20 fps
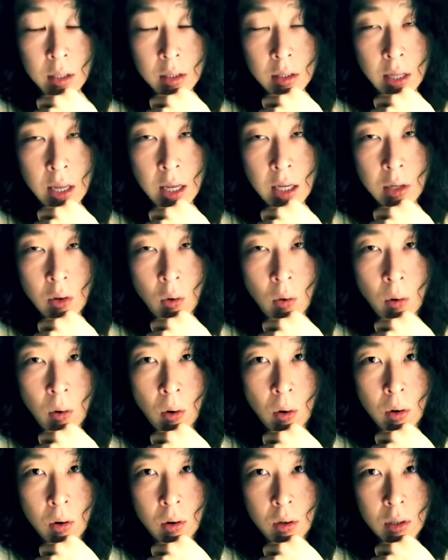they
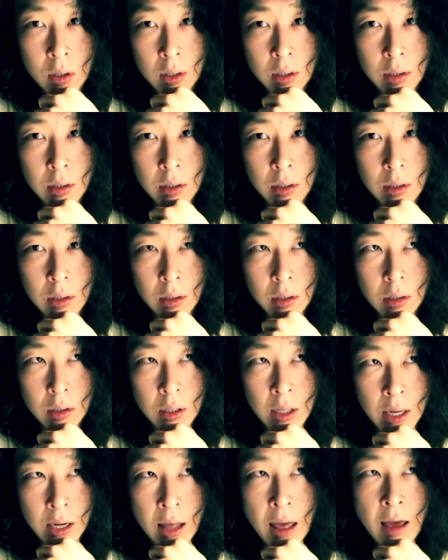or
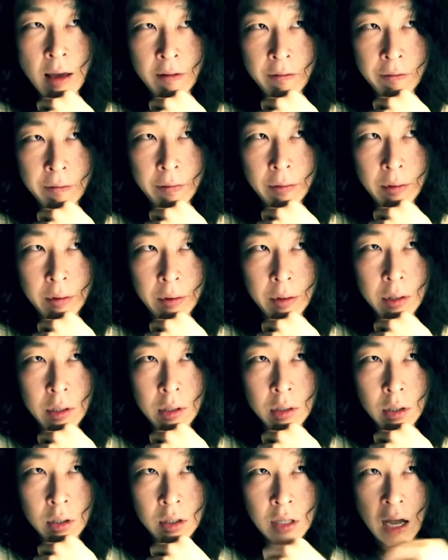can have
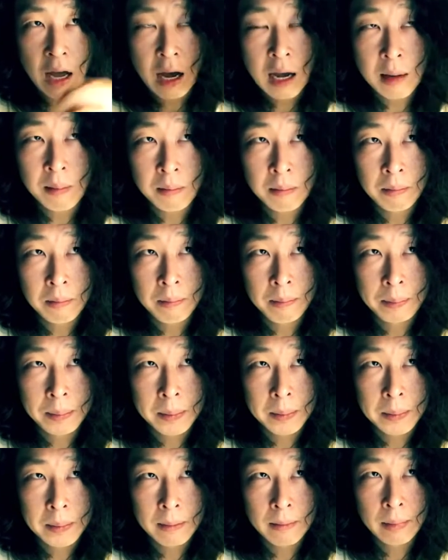the time
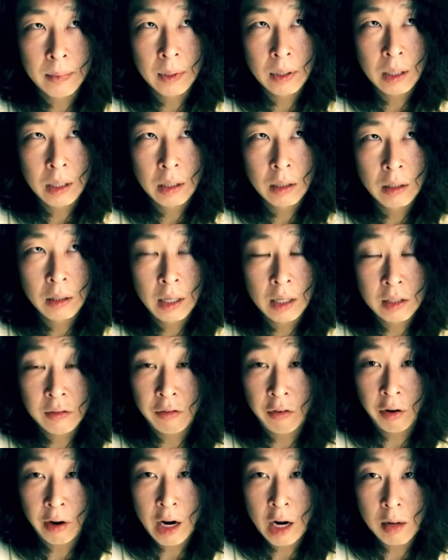as a
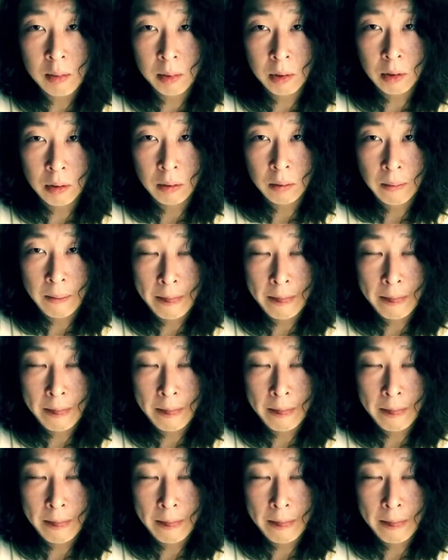variable.